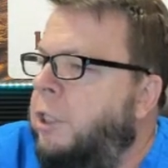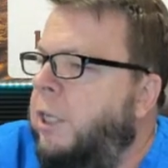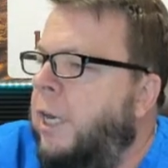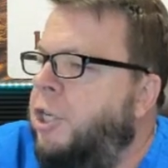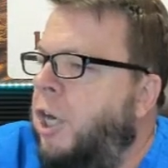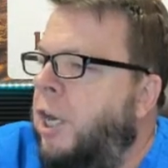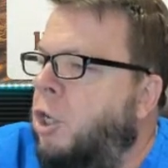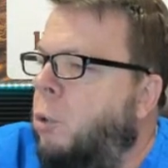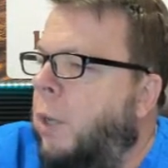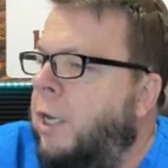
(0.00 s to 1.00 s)
C H A
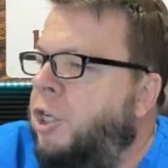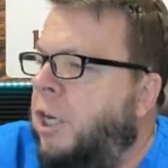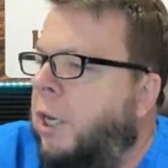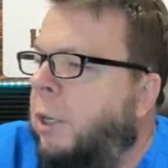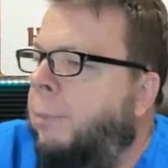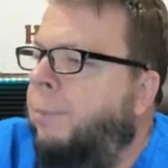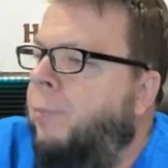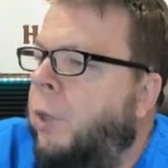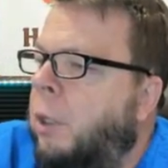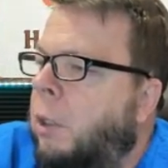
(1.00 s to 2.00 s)
U H A N
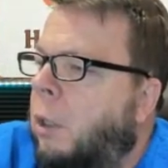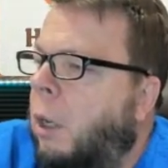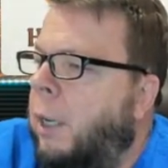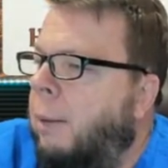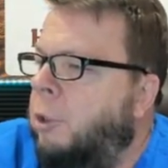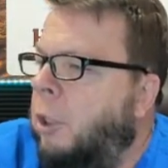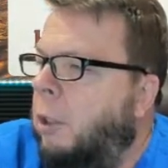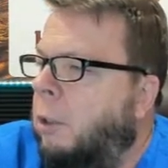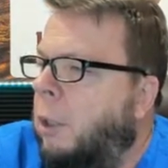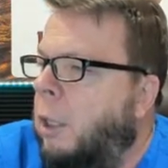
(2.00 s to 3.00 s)
on
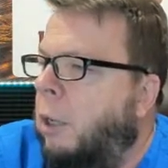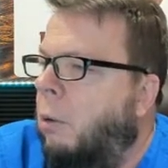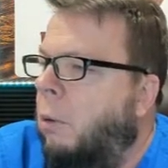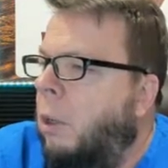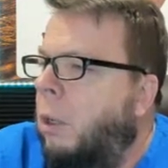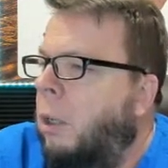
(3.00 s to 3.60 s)
Amazon. There you go.